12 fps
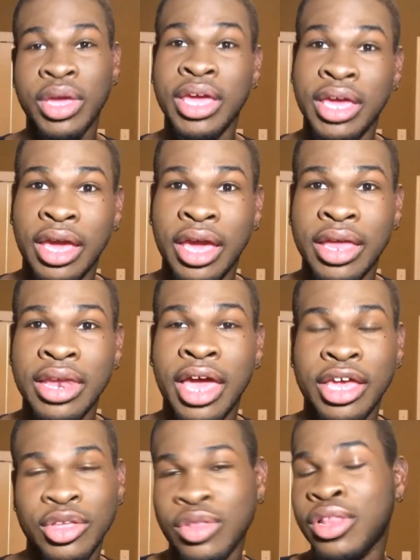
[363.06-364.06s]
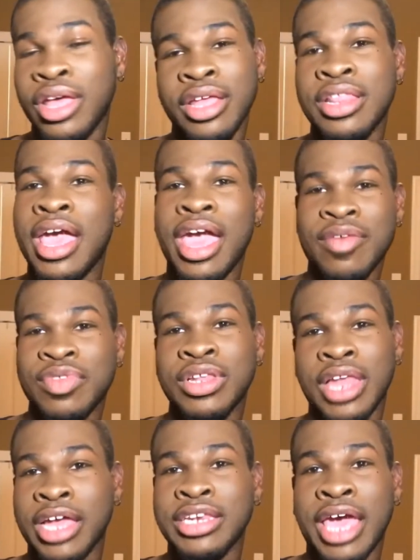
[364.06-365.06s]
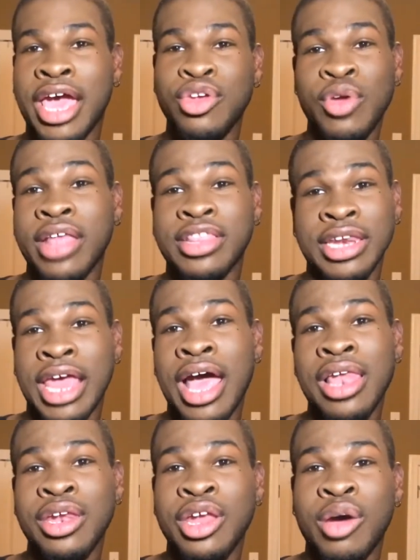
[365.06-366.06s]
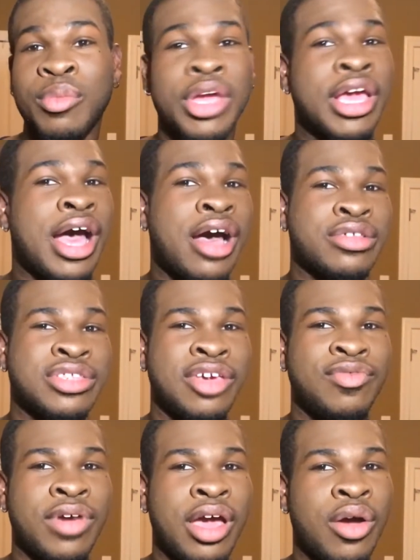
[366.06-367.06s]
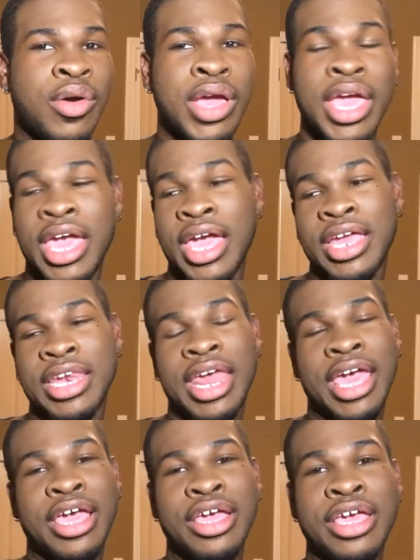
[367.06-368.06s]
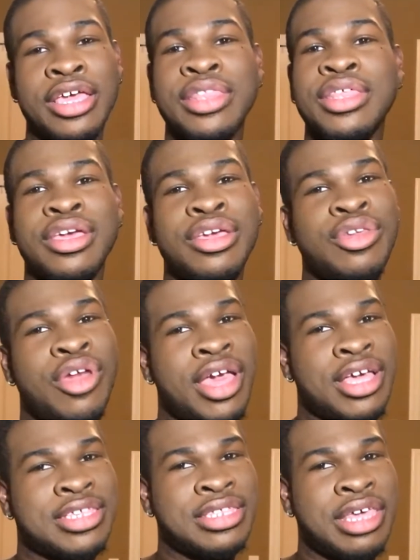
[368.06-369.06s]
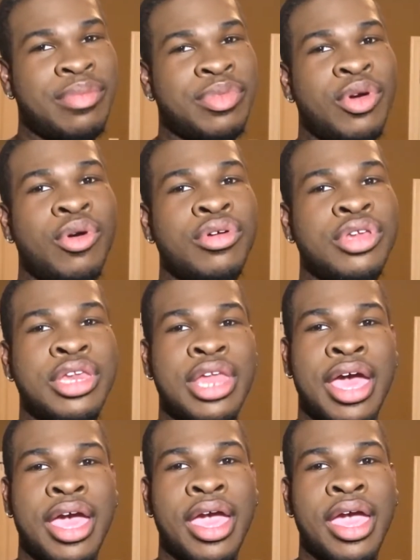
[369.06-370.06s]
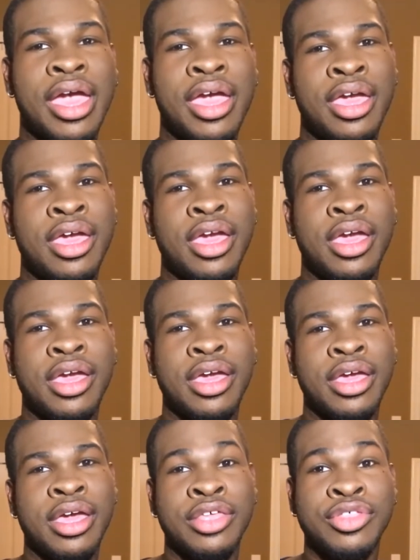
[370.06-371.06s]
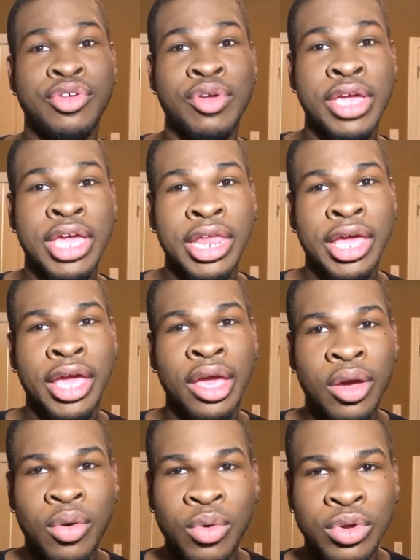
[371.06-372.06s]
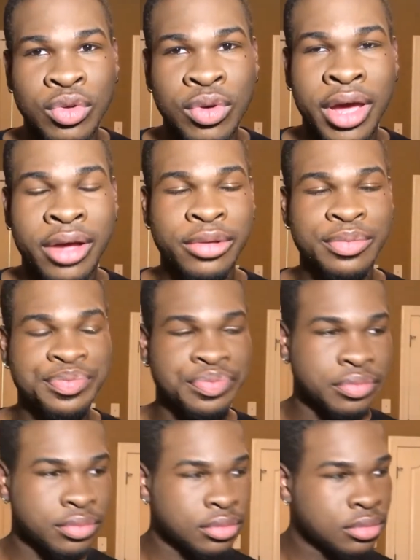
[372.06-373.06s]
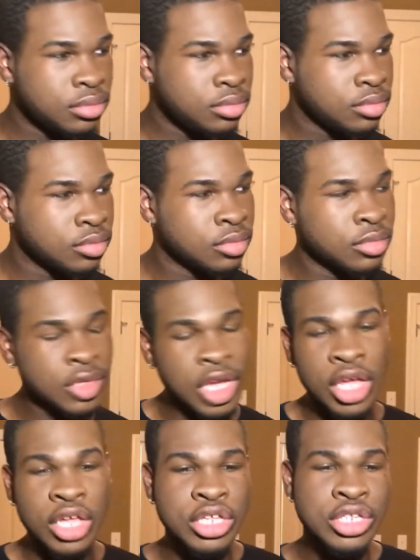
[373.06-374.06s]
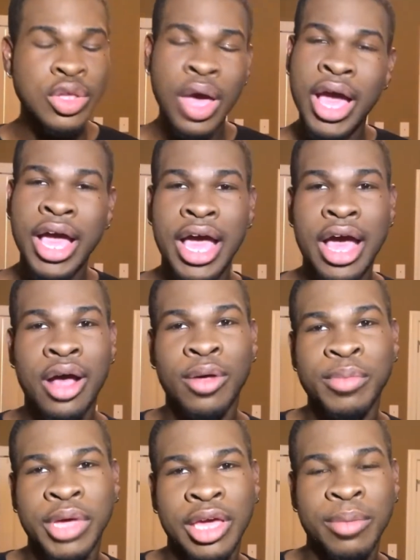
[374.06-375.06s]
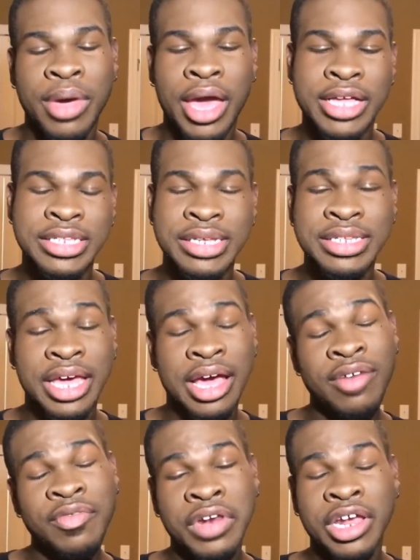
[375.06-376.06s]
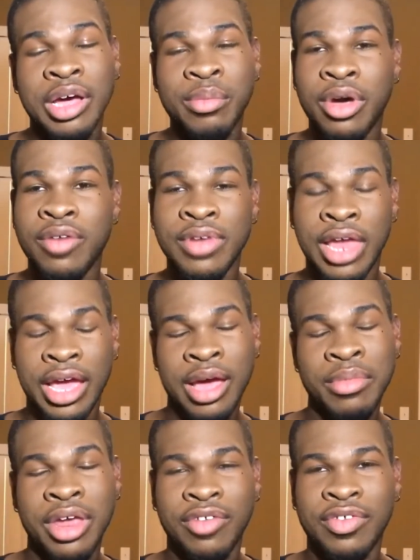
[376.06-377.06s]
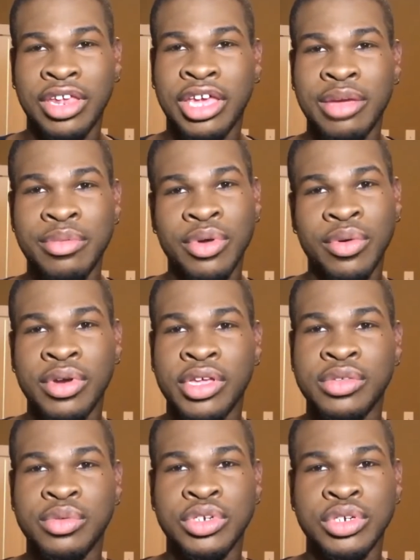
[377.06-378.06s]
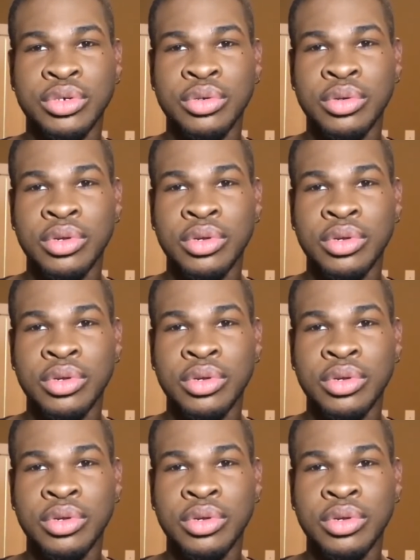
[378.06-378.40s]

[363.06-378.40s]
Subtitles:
you in. Like they have to like dial. You have to dial a number. It calls their phone. They either, you know, accept it or deny it. Either you get in or you don't. So I called Beanpie because I was like, I'm finna come over. Like, I'm not finna keep doing this with you.